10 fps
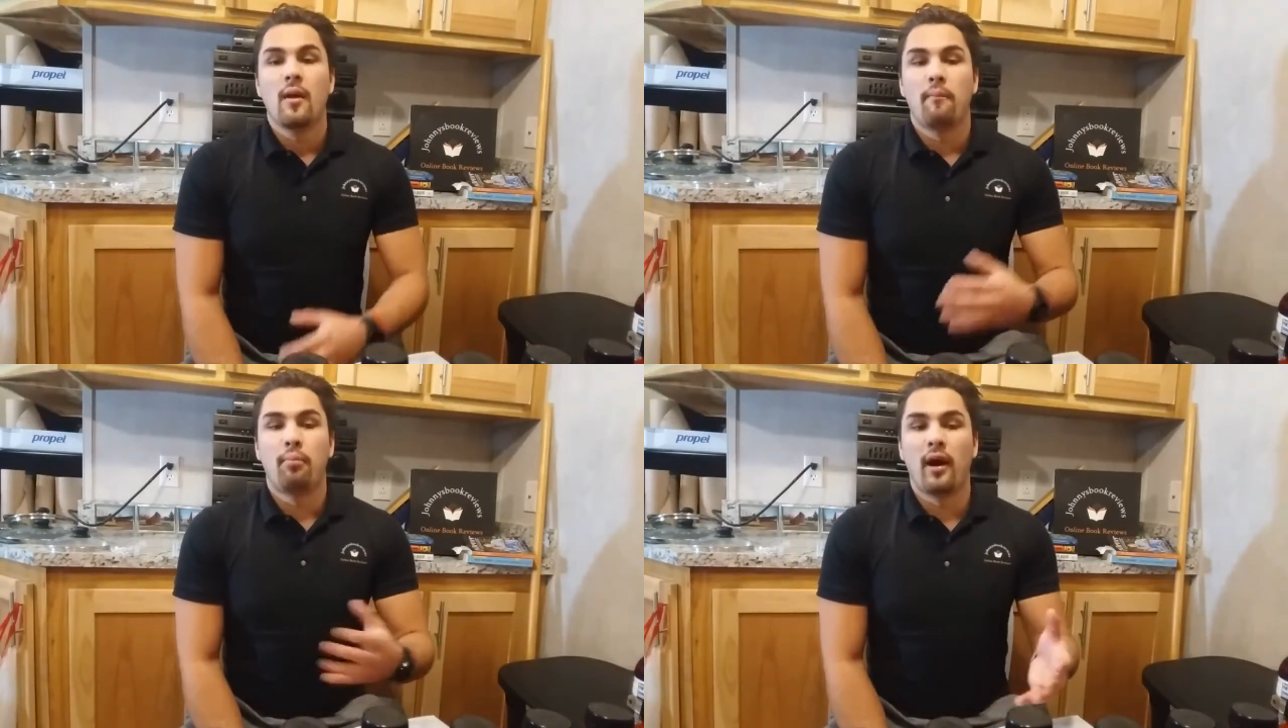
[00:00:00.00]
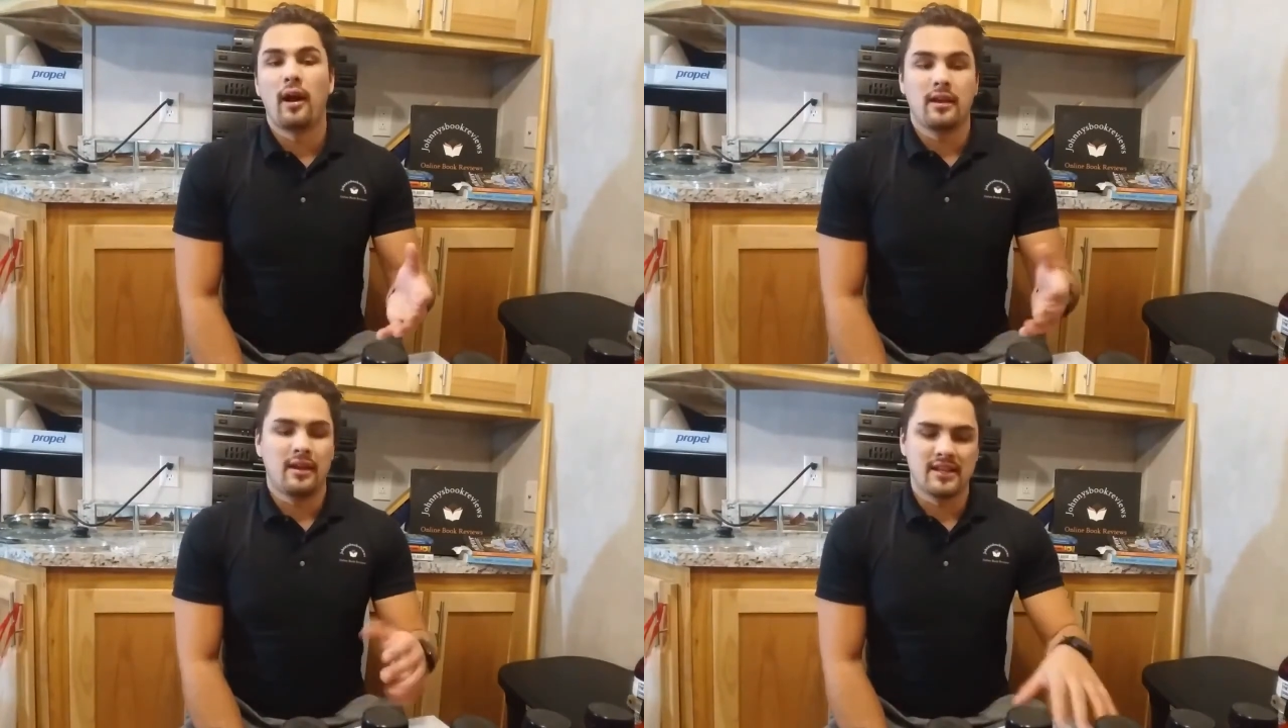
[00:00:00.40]

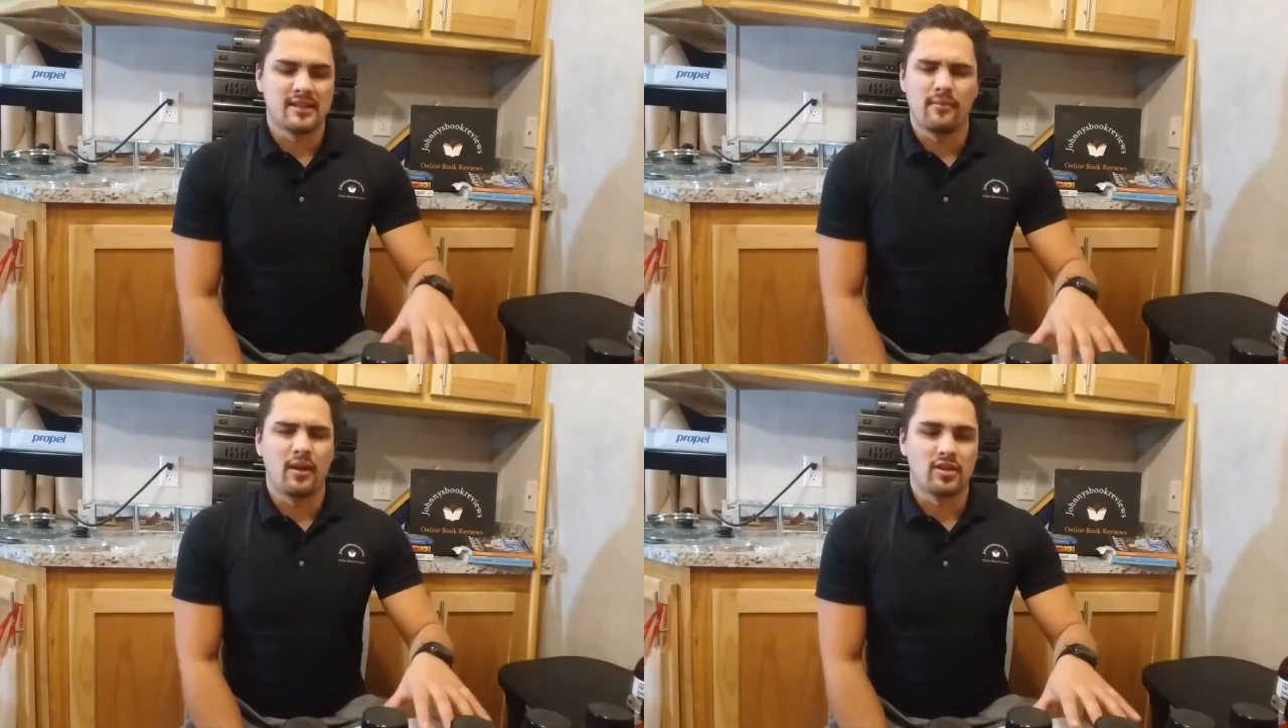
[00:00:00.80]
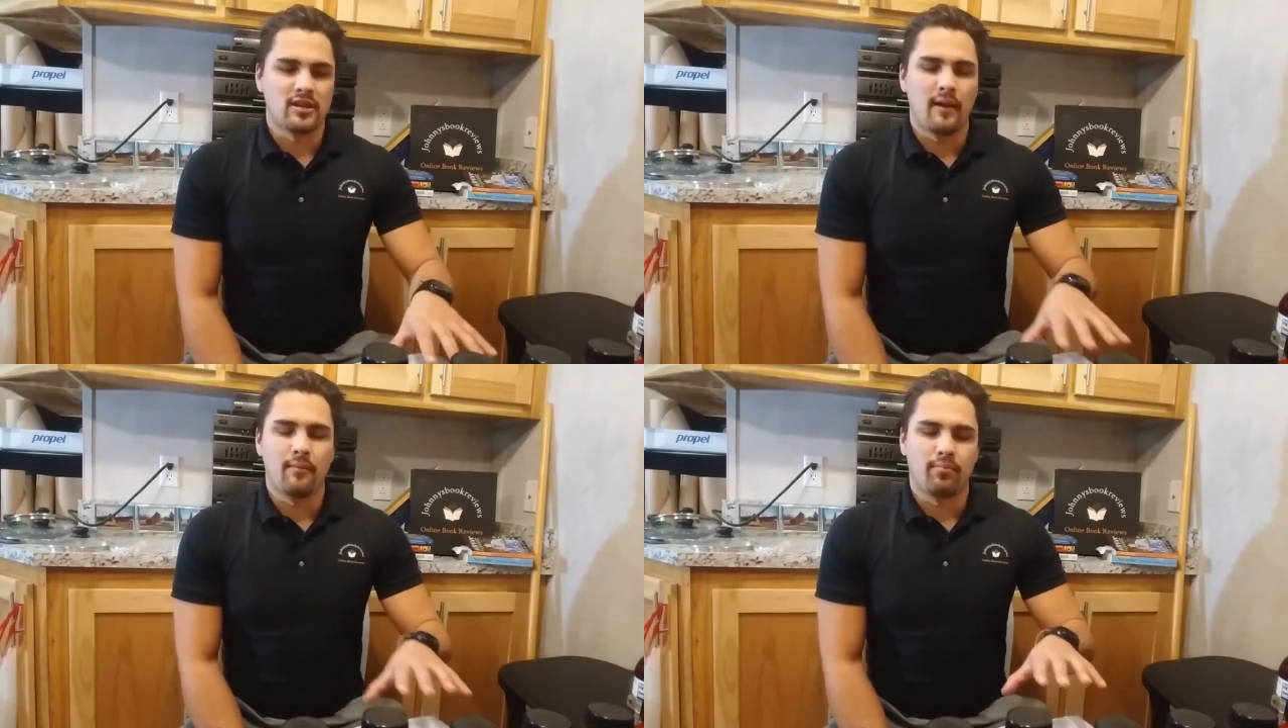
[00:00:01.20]
But he doesn't mention
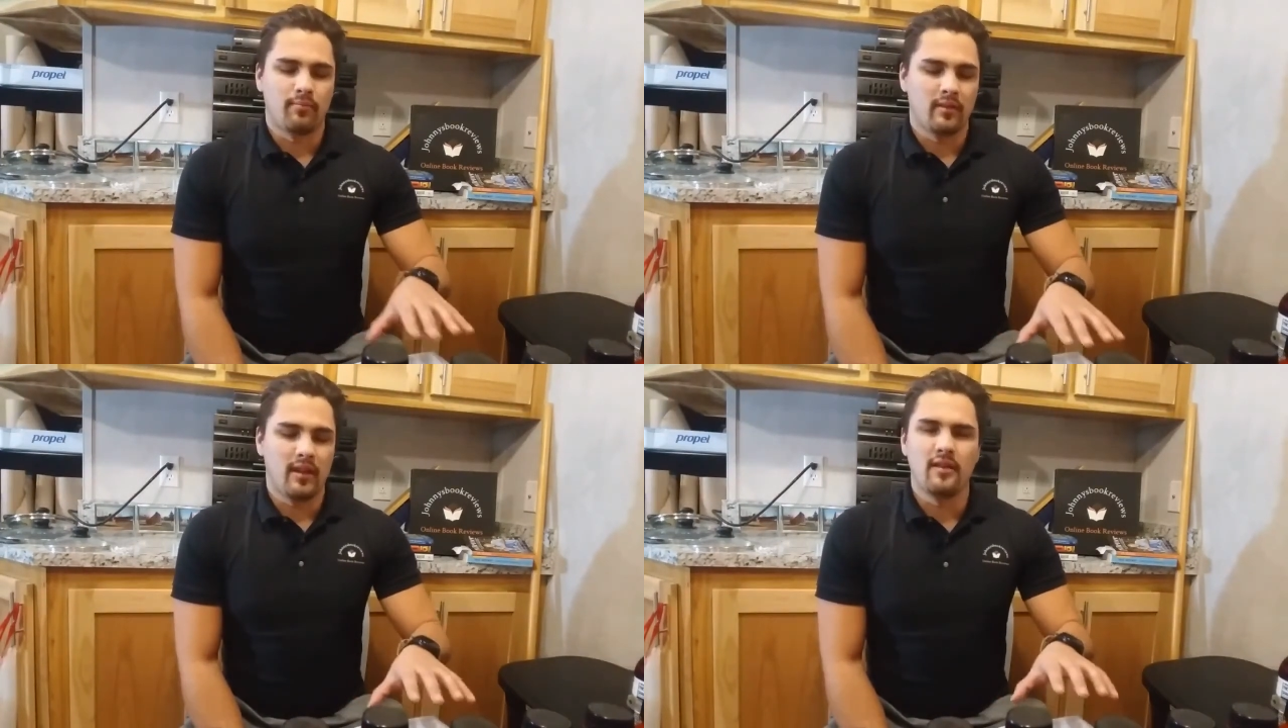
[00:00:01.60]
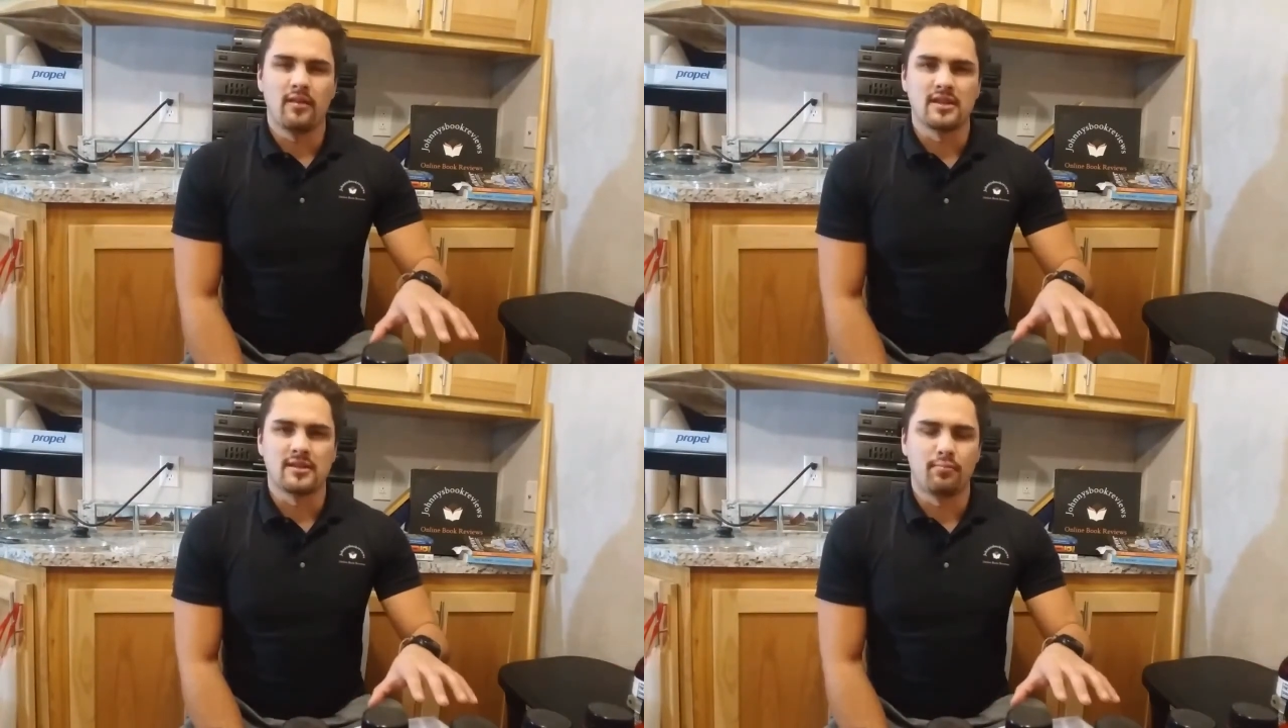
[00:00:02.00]
that in
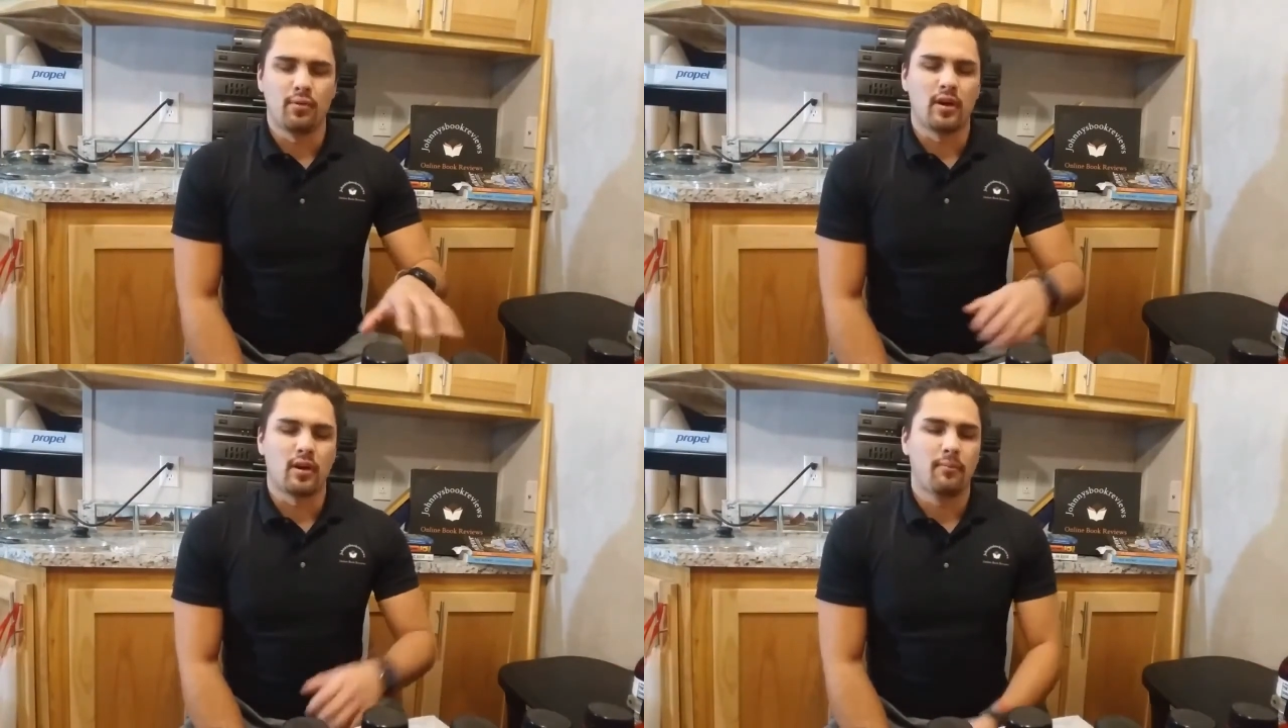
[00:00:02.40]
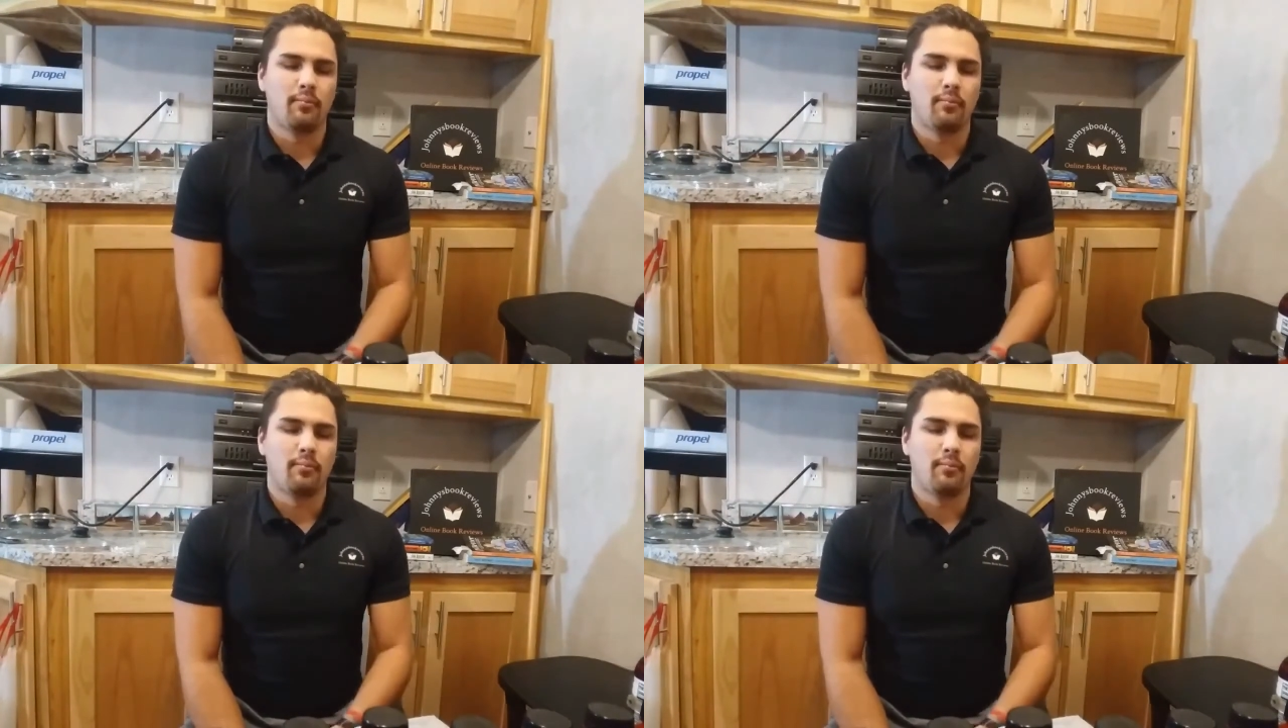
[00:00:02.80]
this book.